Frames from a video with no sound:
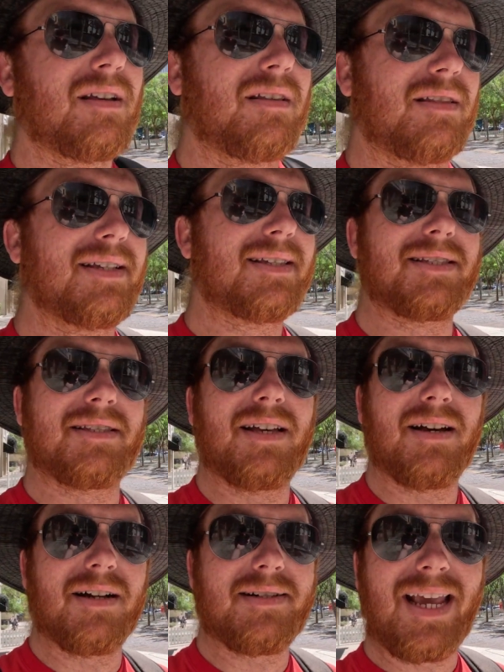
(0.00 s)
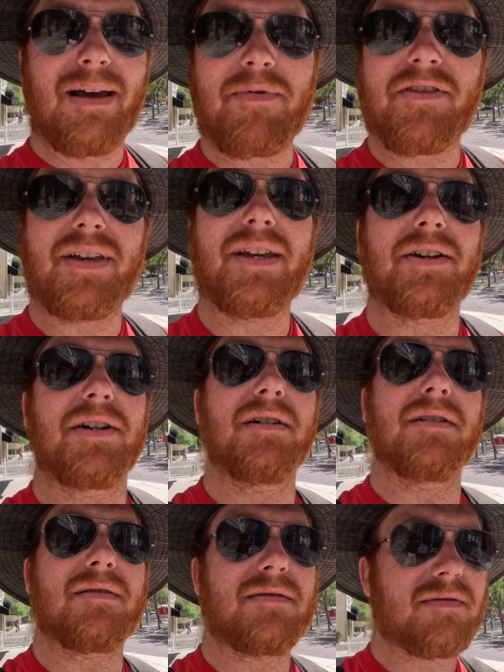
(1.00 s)
This is the Tampa Theatre.
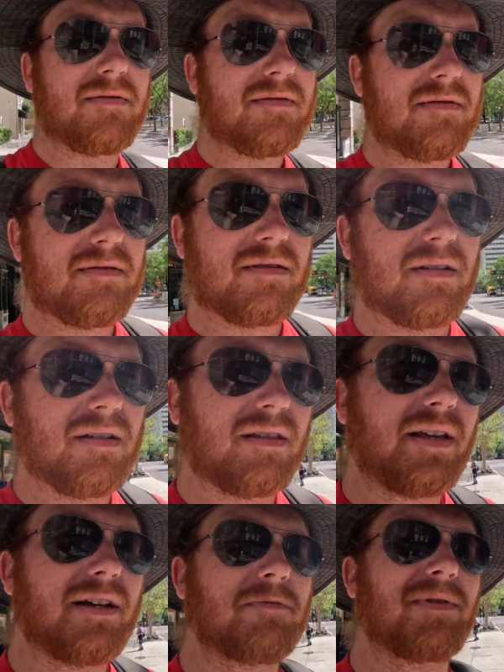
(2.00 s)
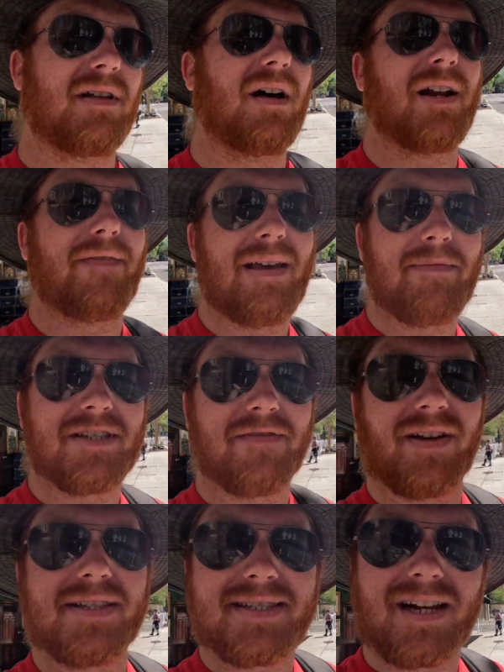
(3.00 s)
There's been a lot of famous
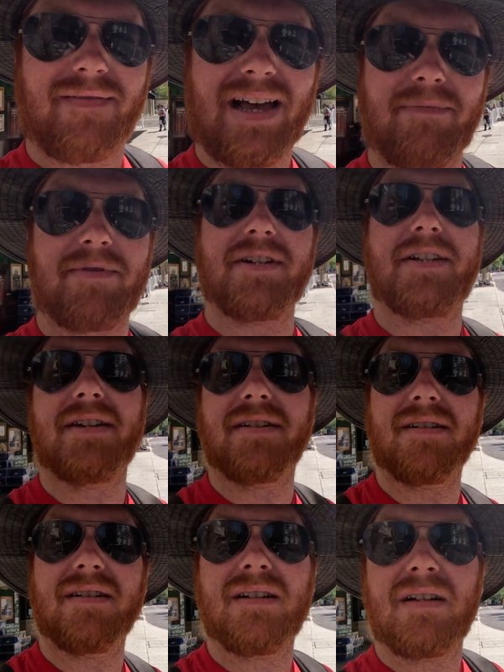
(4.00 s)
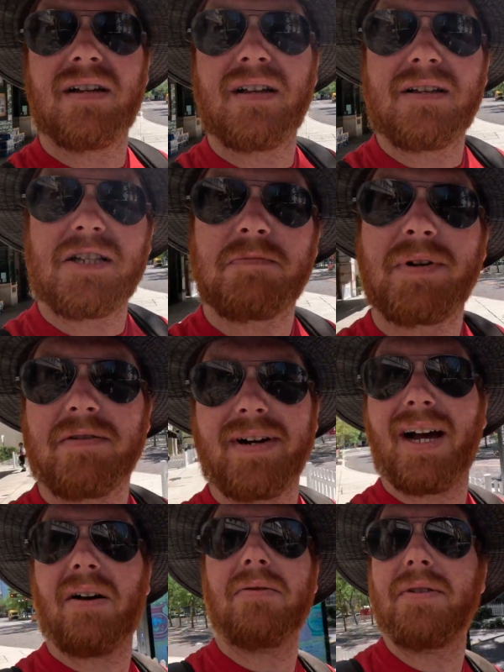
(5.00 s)
events that have happened here. It's been
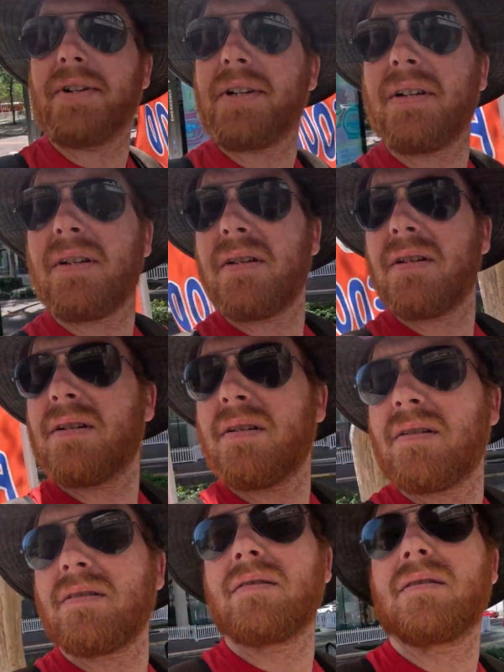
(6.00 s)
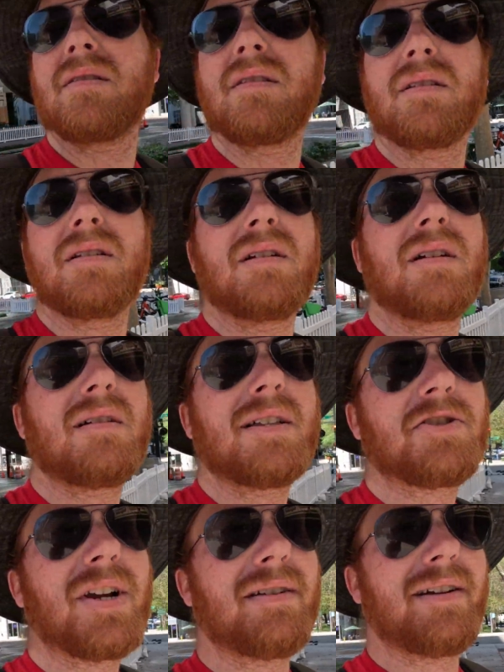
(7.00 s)
around. Well,
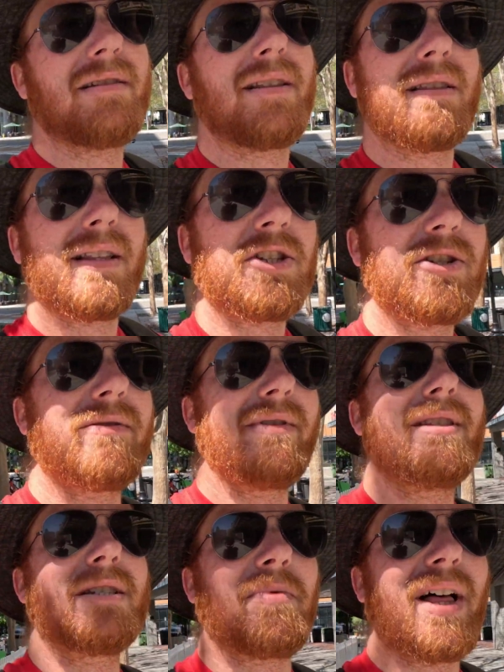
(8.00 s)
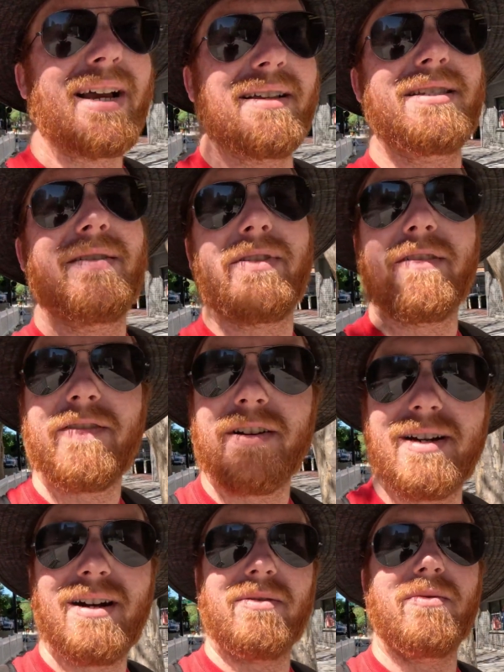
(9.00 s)
let's try and read this plaque and see if we can
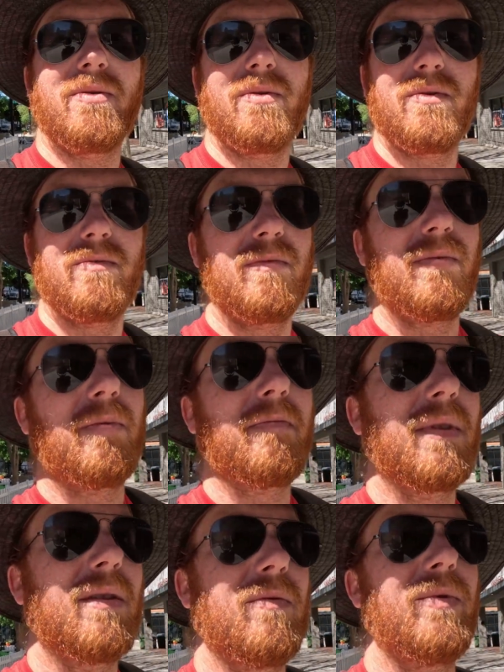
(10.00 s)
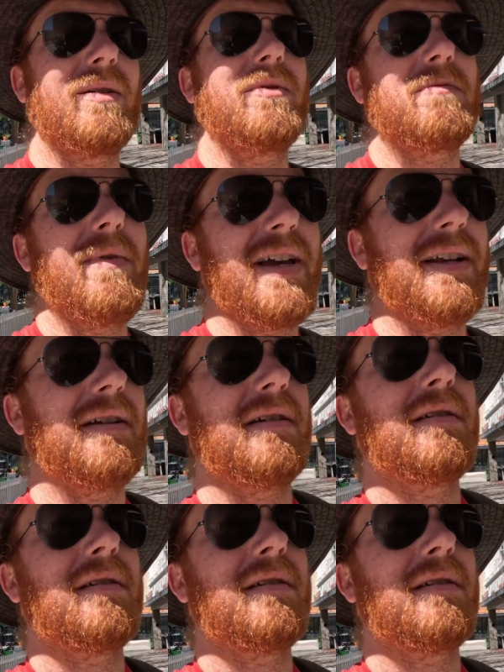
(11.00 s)
figure out when it was made.